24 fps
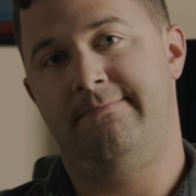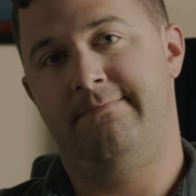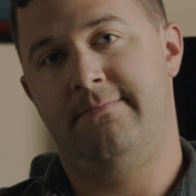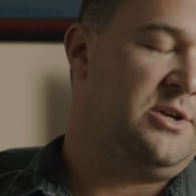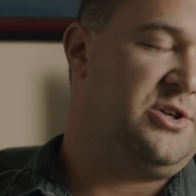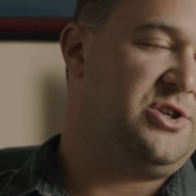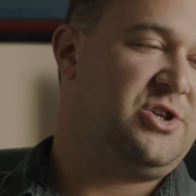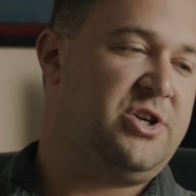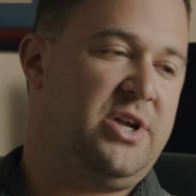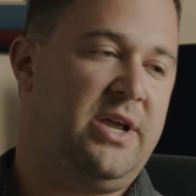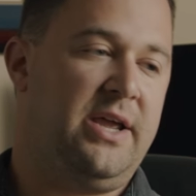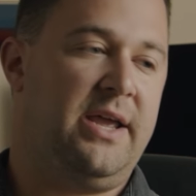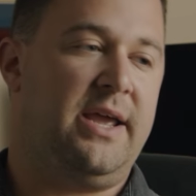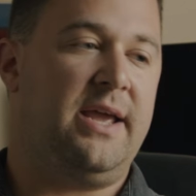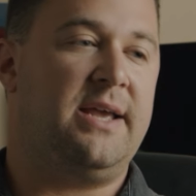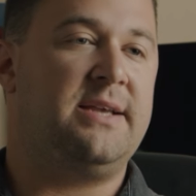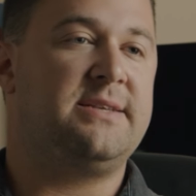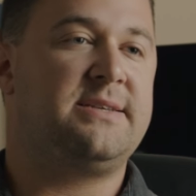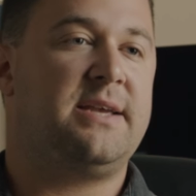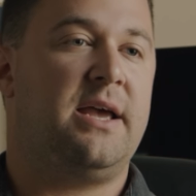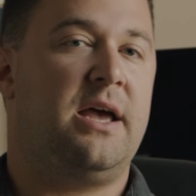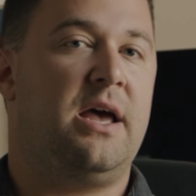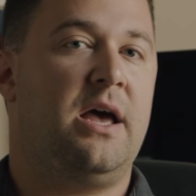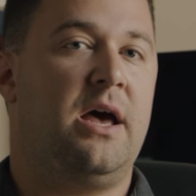She
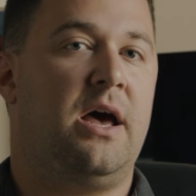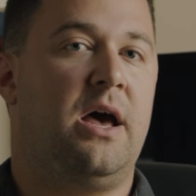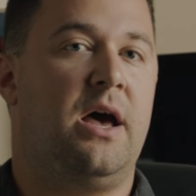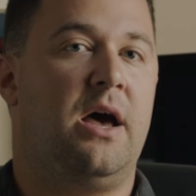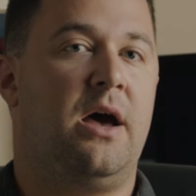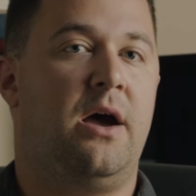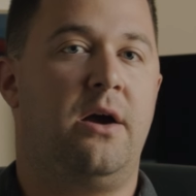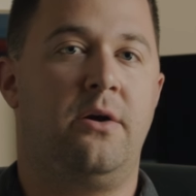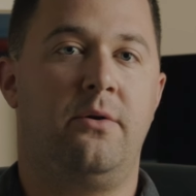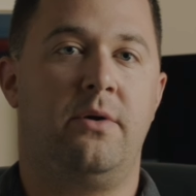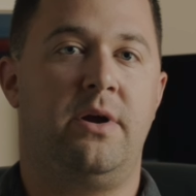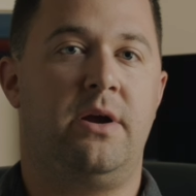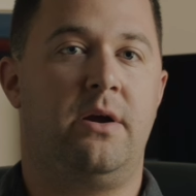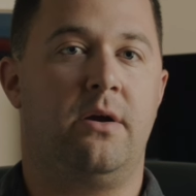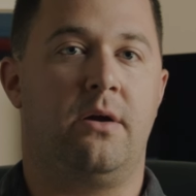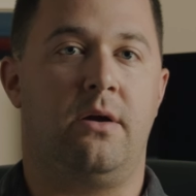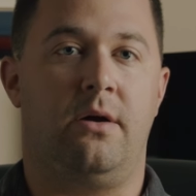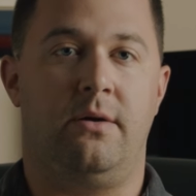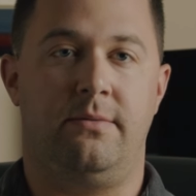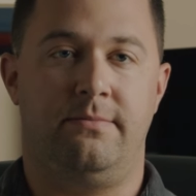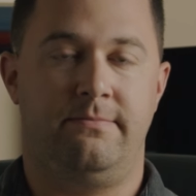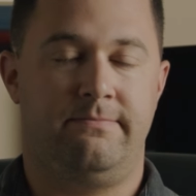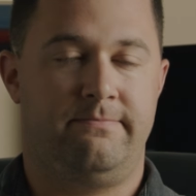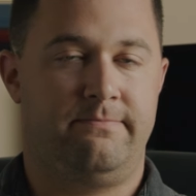is a hungry
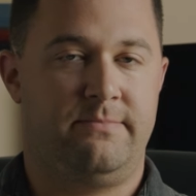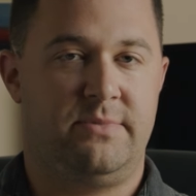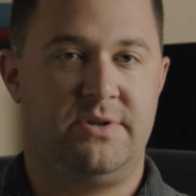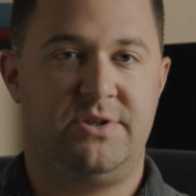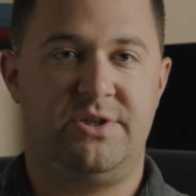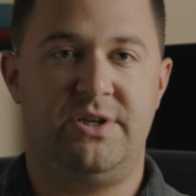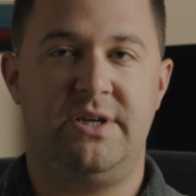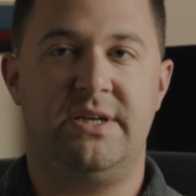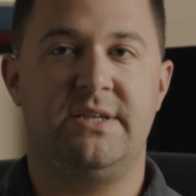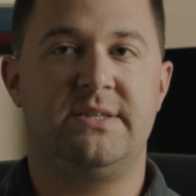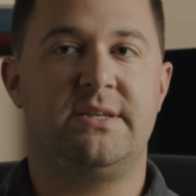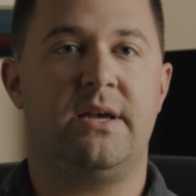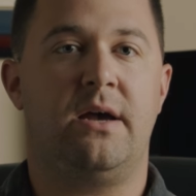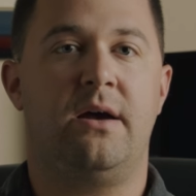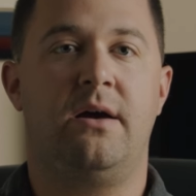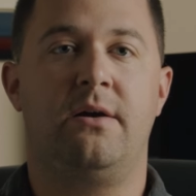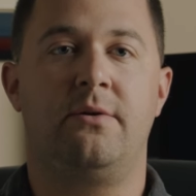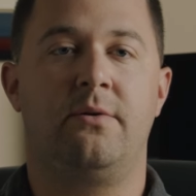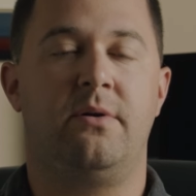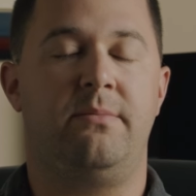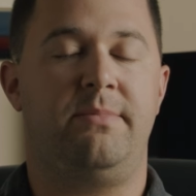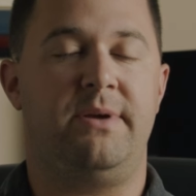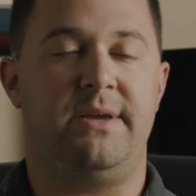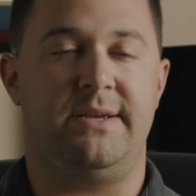girl. She is a
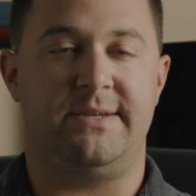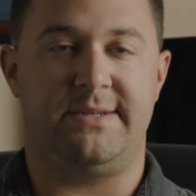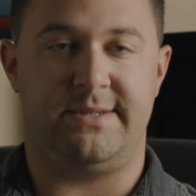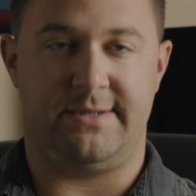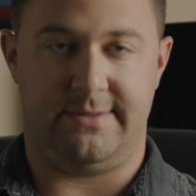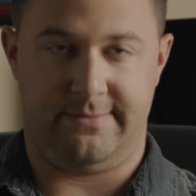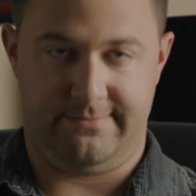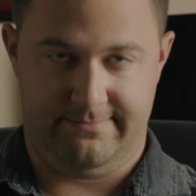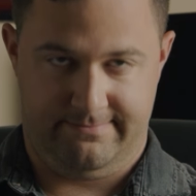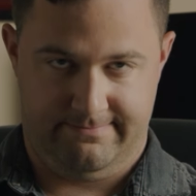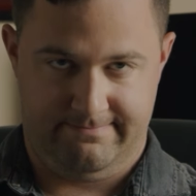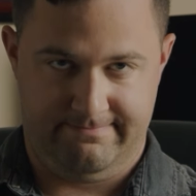hungry beast.